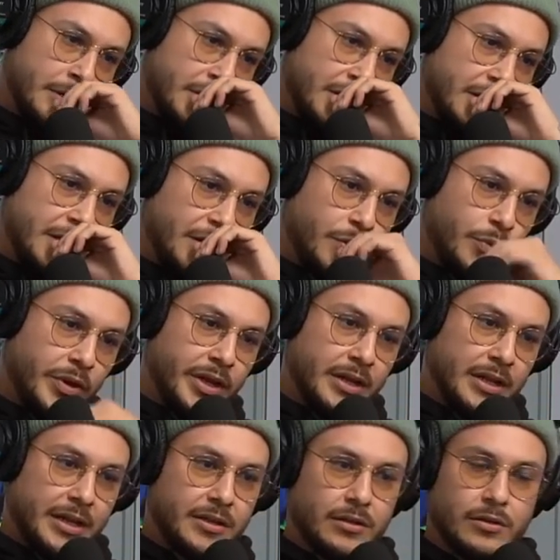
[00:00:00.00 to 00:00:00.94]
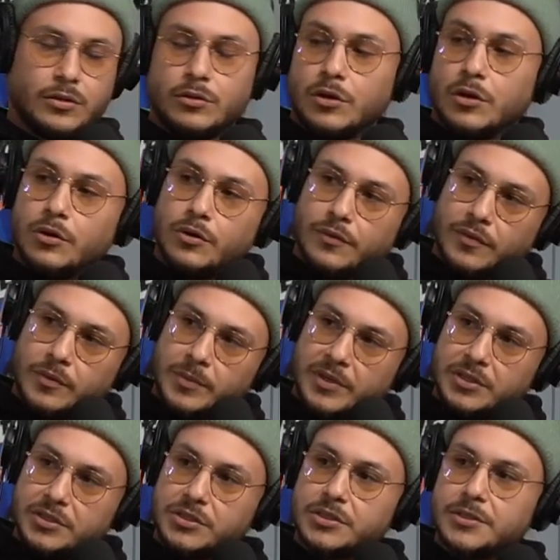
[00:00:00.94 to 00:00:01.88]
He created like the little logo for
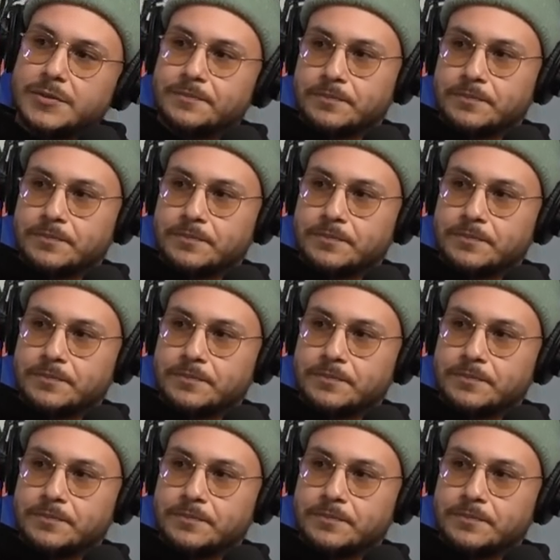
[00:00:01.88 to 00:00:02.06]
me and shit.